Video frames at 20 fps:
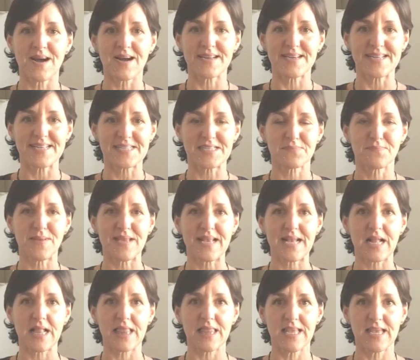I need to be
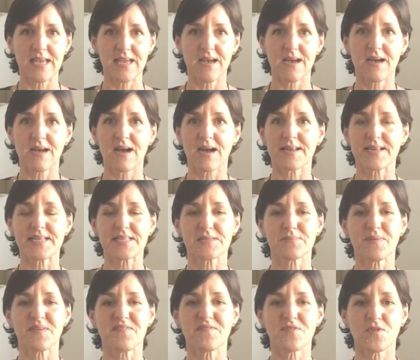clear, I need to
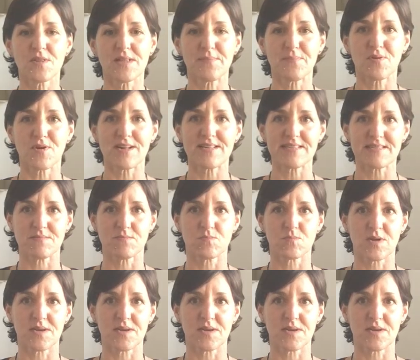be fully present